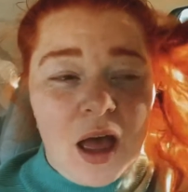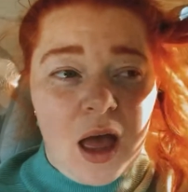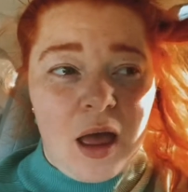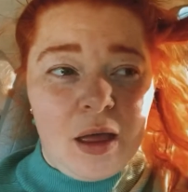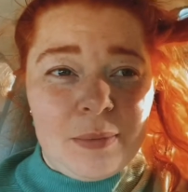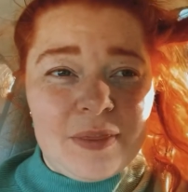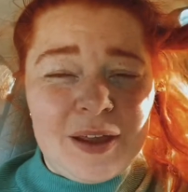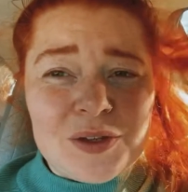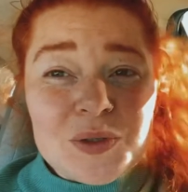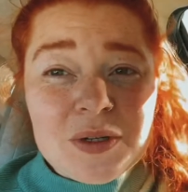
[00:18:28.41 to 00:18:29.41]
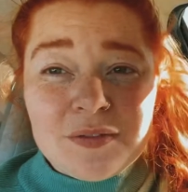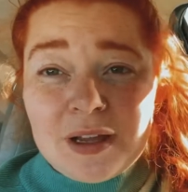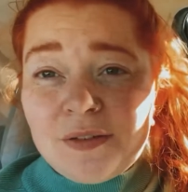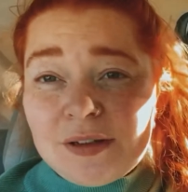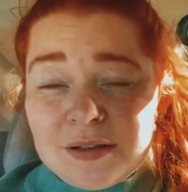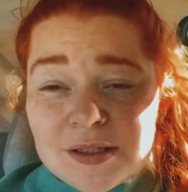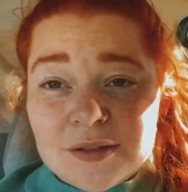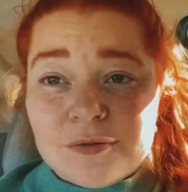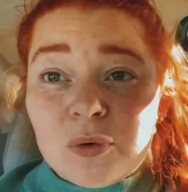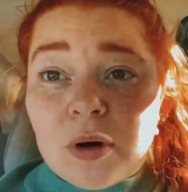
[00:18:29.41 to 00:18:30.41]
They also don't even have it at the
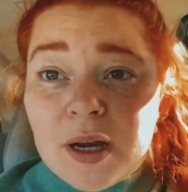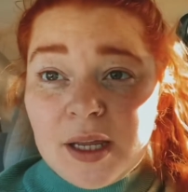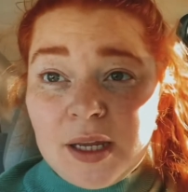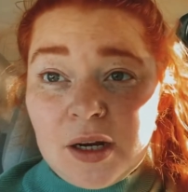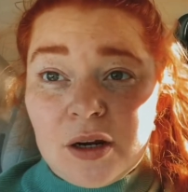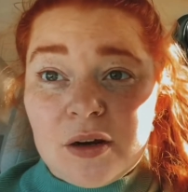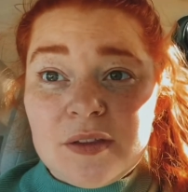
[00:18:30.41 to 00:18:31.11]
Sephora here.